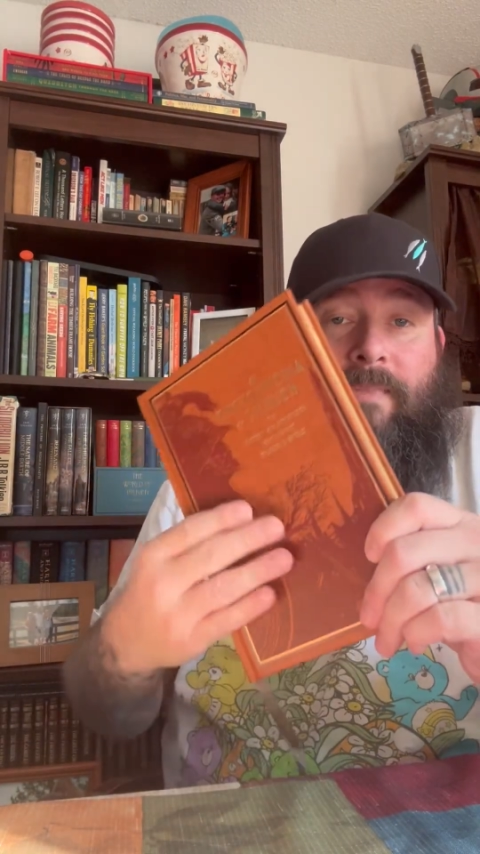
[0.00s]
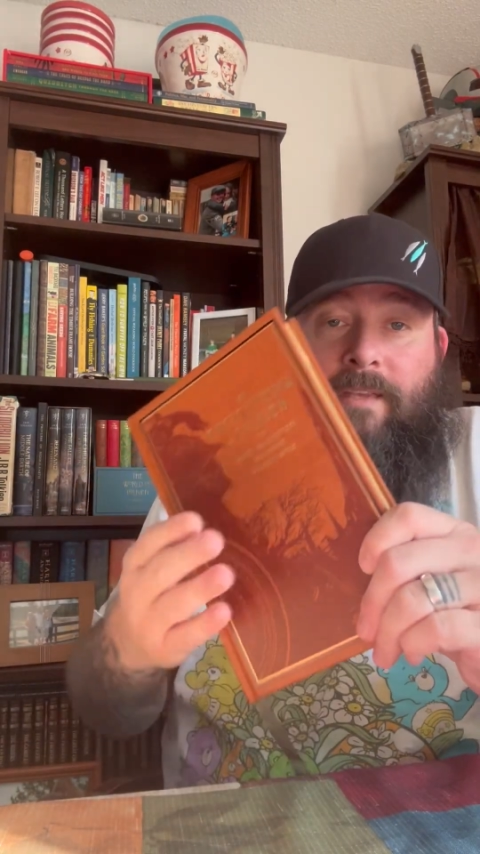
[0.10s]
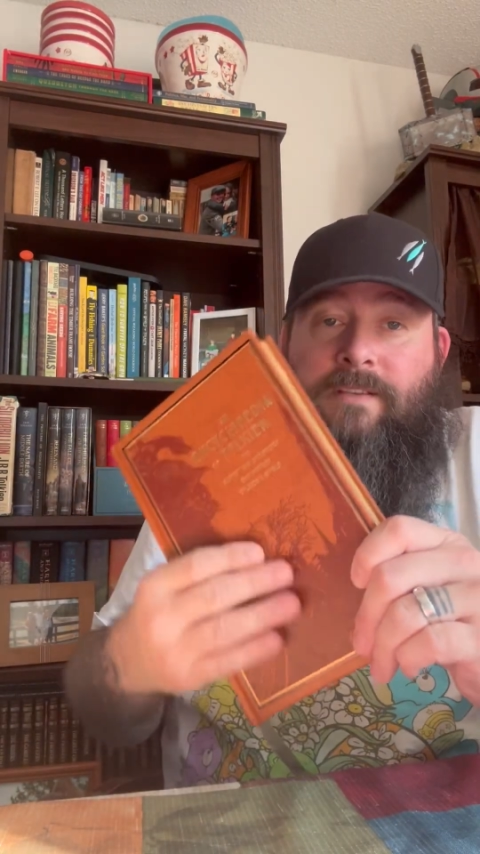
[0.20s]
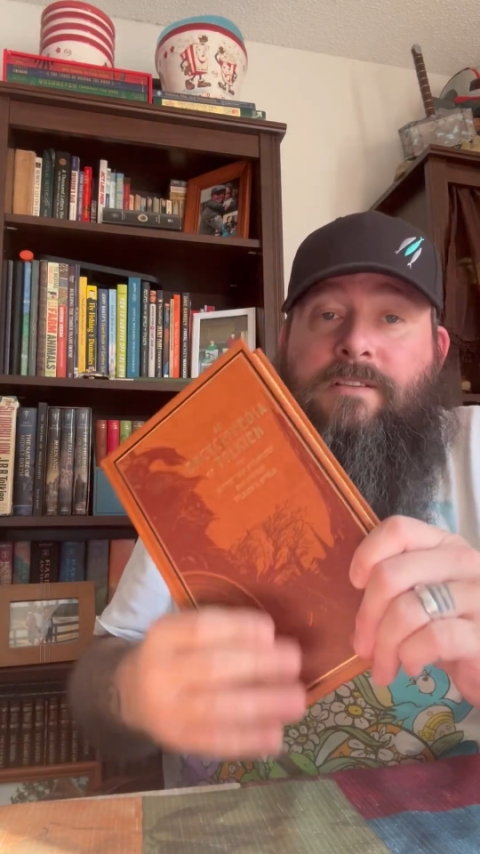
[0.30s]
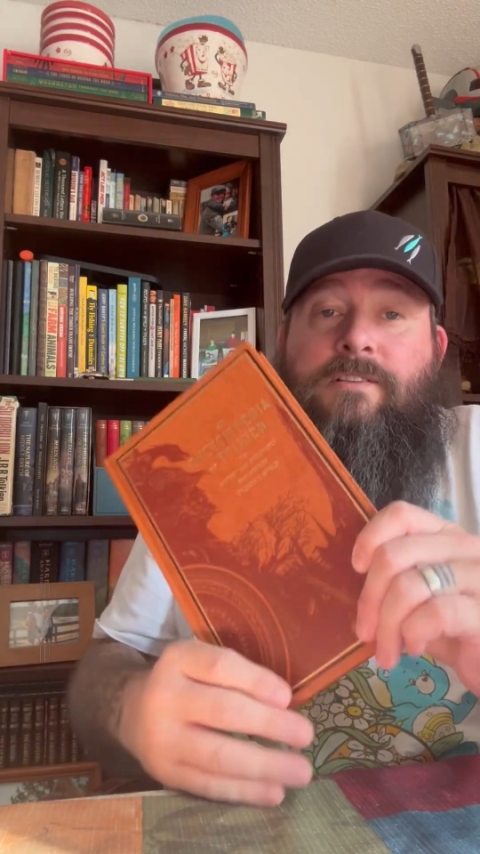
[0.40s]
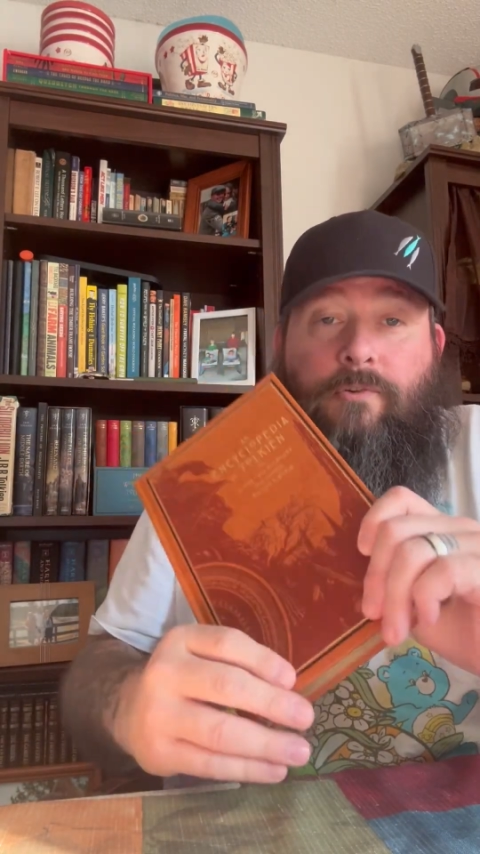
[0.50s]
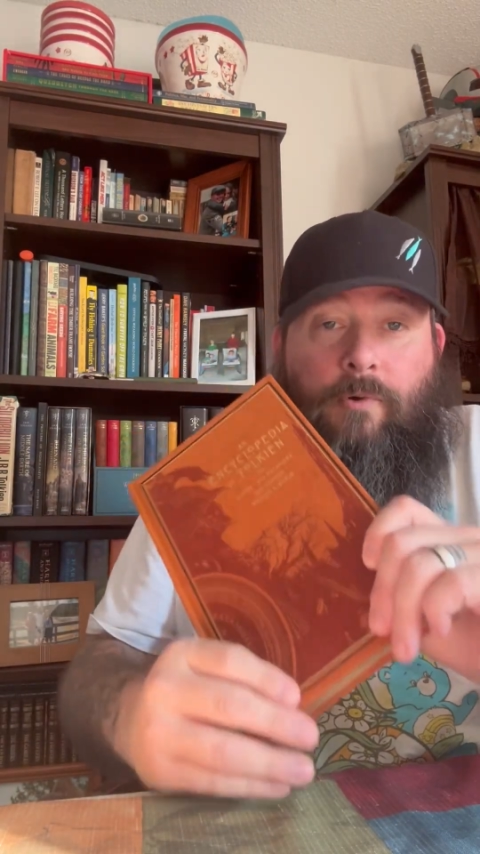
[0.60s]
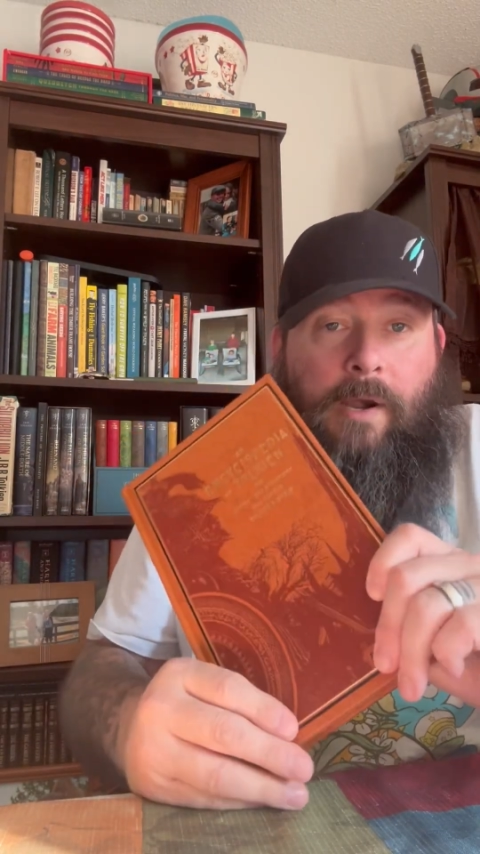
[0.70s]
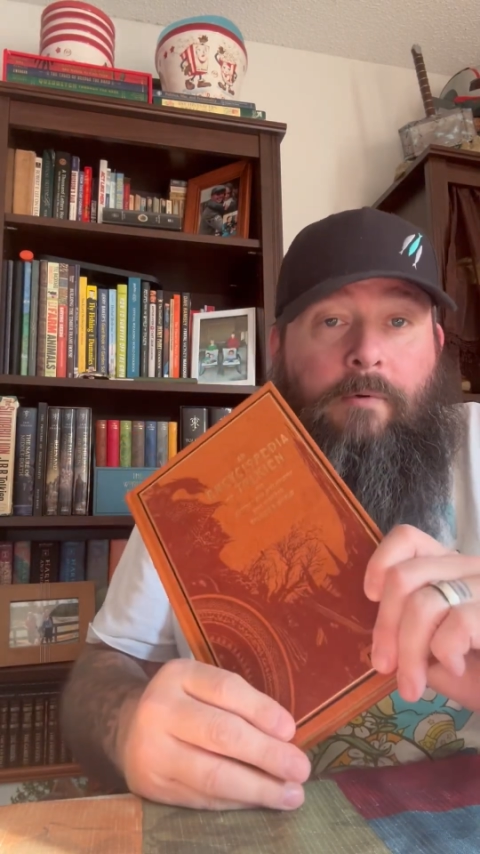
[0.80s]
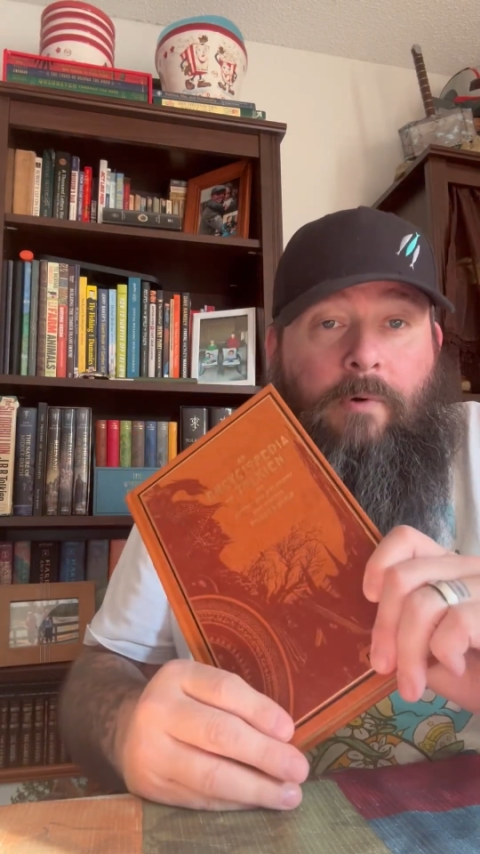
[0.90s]
This is a
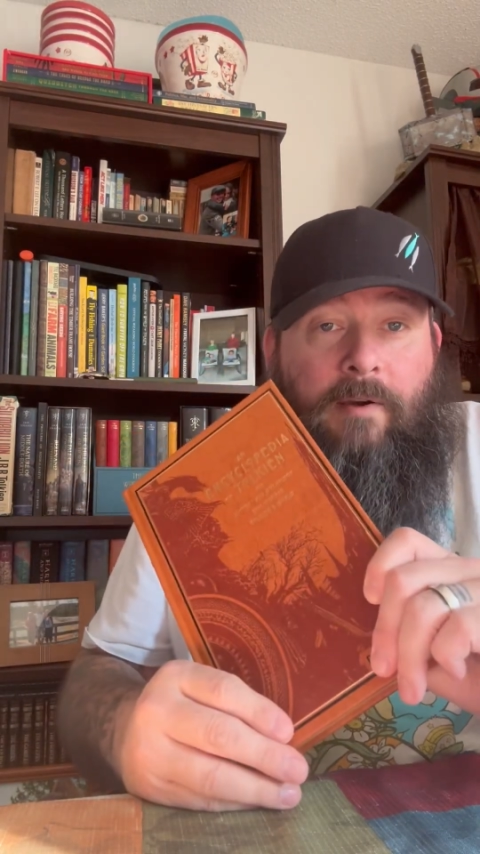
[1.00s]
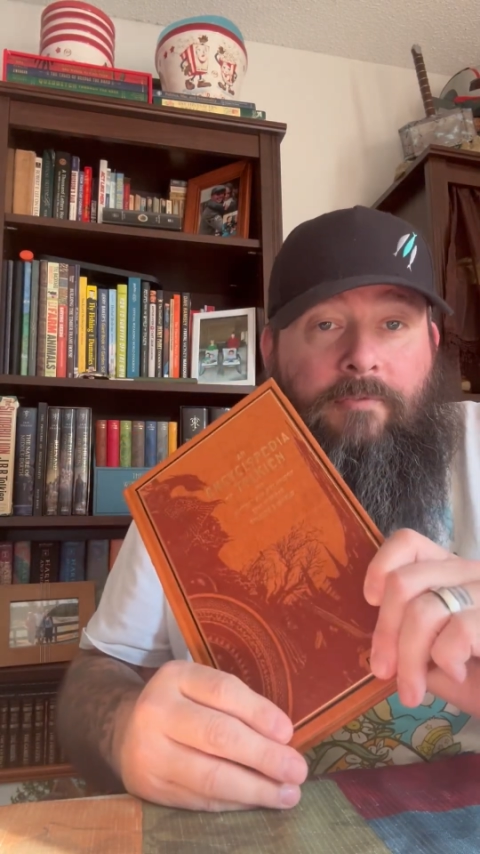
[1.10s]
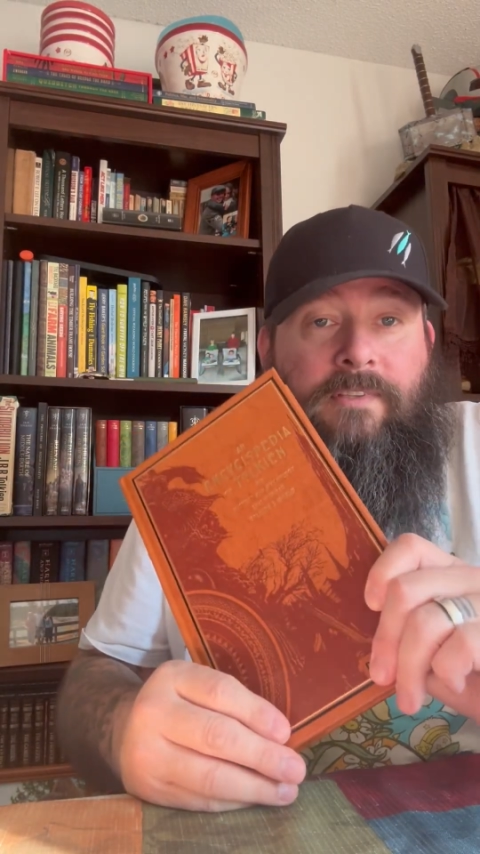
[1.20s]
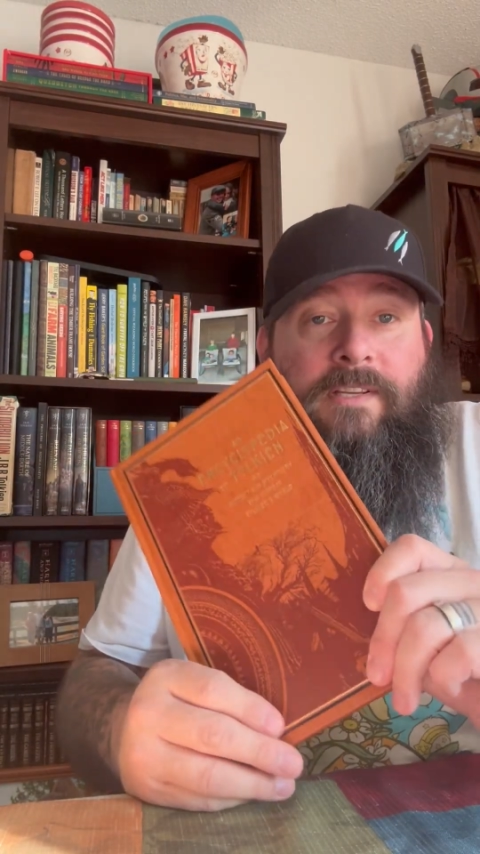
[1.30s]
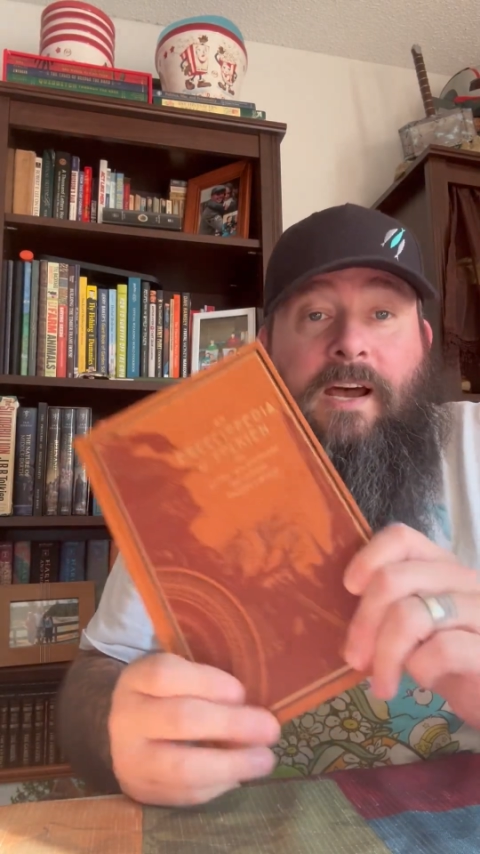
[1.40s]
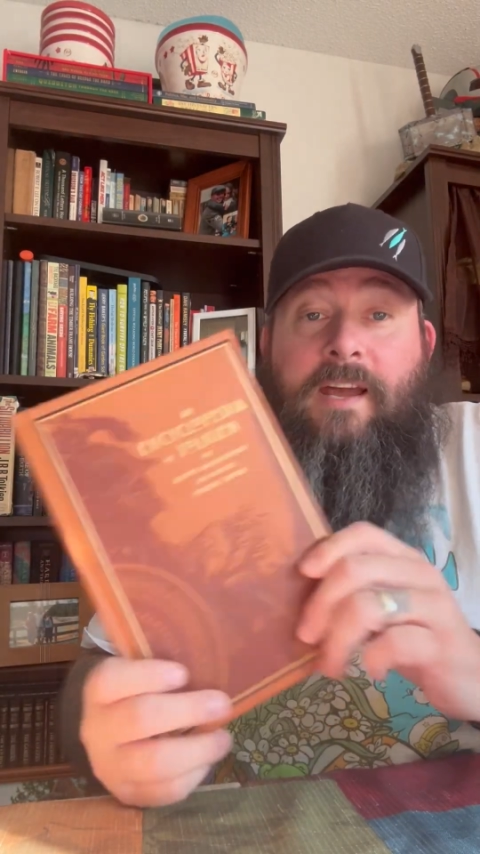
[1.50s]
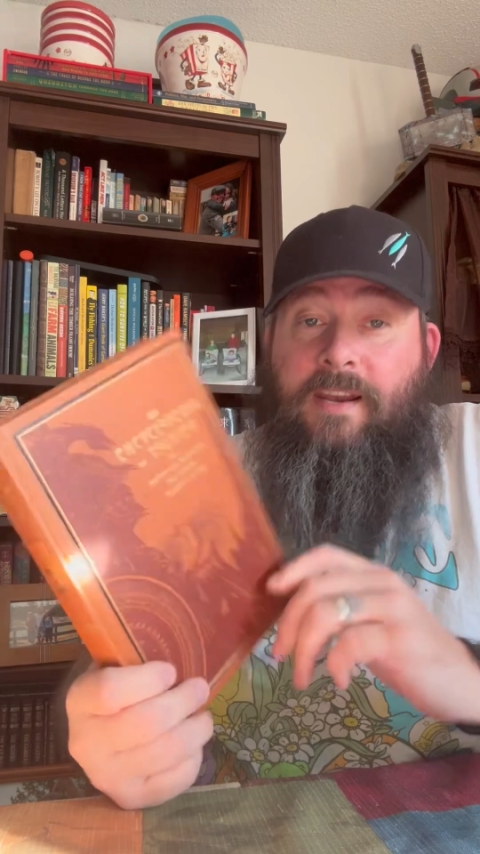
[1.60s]
great reference guide.